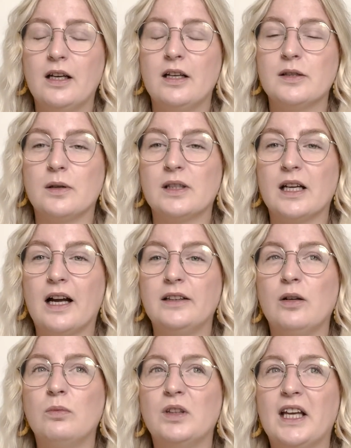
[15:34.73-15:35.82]
So I was like, I
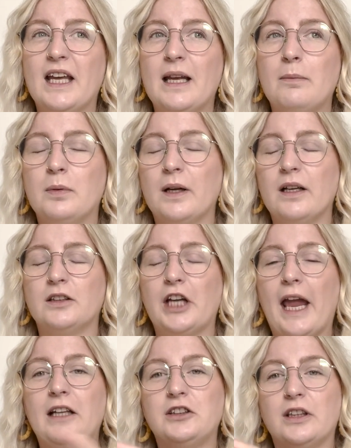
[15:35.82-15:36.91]
don't want to keep
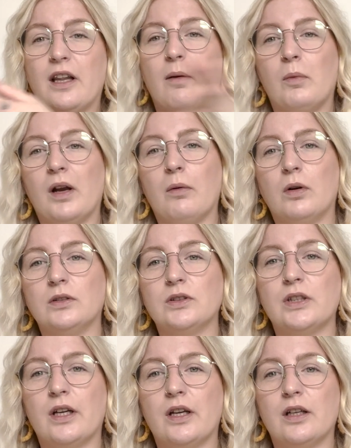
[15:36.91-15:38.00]
changing them when I want
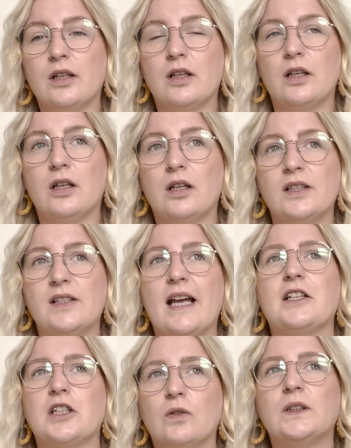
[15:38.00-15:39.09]
to
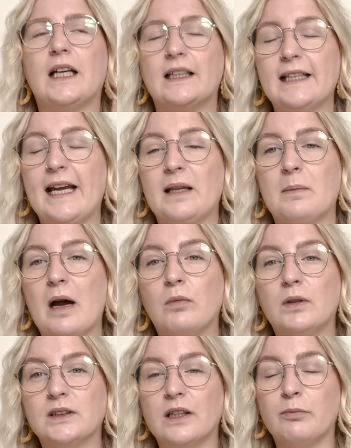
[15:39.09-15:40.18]
stitch. Obviously I take them out
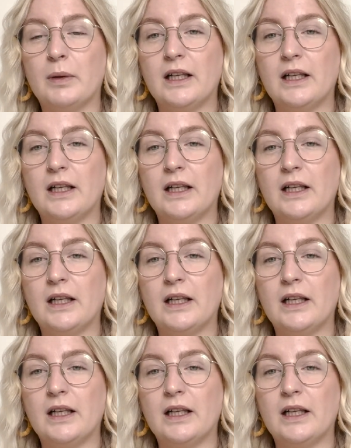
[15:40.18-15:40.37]
once I've